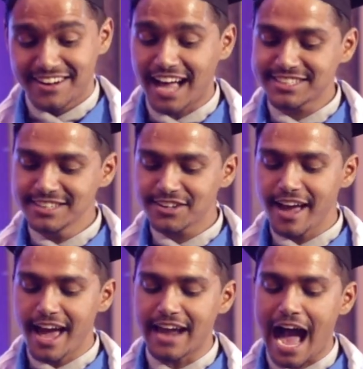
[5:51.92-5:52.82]
Rajendra
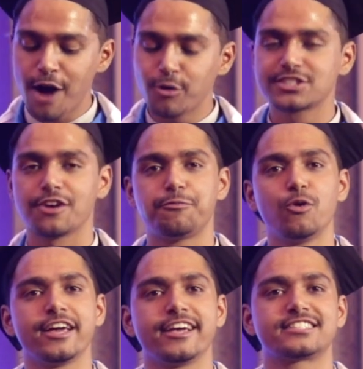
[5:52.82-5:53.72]
and hours of
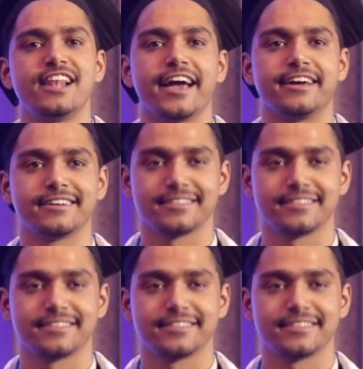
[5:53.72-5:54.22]
pulling his leg,